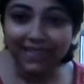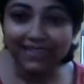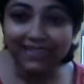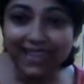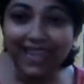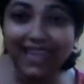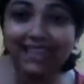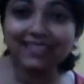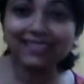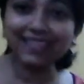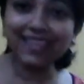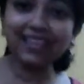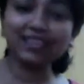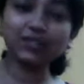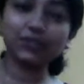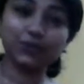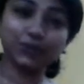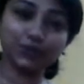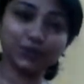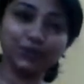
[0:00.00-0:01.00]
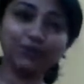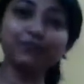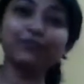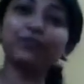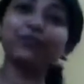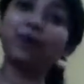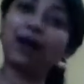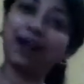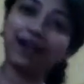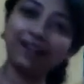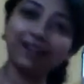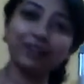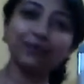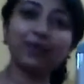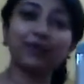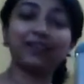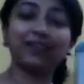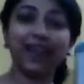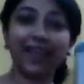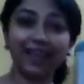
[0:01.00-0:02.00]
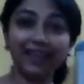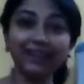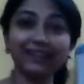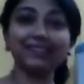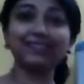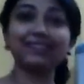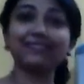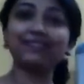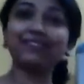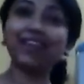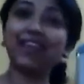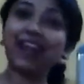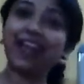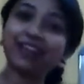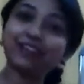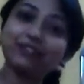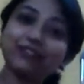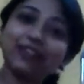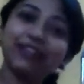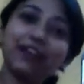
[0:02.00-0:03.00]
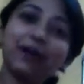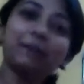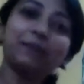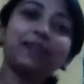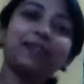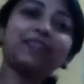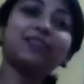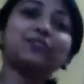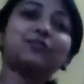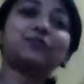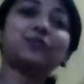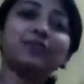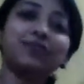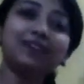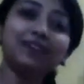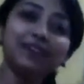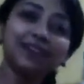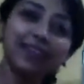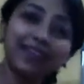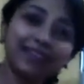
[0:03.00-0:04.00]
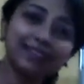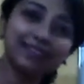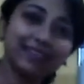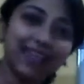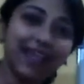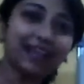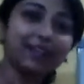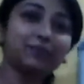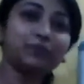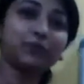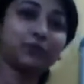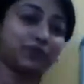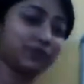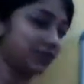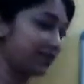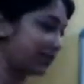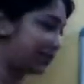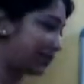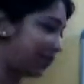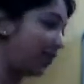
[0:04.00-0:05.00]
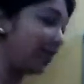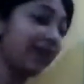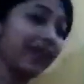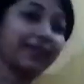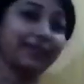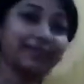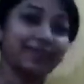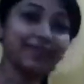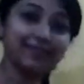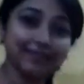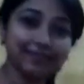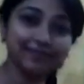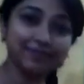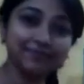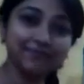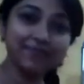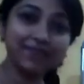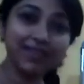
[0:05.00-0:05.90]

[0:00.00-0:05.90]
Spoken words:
Yes, Yusuf, you are right. We are actually coming into the exact Brewster's law like this,